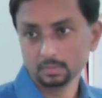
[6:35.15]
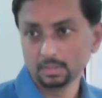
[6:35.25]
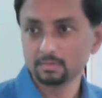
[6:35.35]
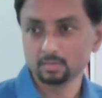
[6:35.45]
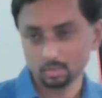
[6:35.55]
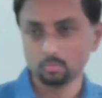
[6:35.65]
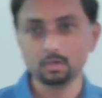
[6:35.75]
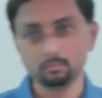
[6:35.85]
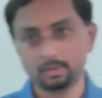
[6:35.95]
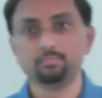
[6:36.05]
Yes, so that is
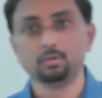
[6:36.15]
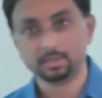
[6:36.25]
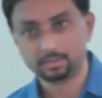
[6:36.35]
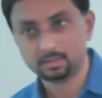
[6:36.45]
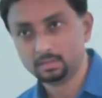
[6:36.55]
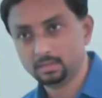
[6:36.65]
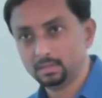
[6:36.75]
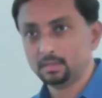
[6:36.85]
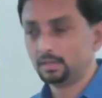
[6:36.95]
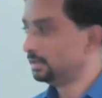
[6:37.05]
what is mindfulness.
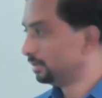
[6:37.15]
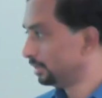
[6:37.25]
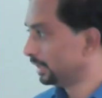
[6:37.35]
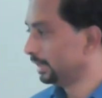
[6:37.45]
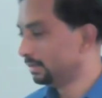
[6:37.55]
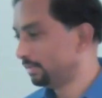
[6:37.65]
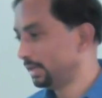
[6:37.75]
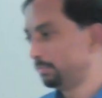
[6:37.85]
And this is again a very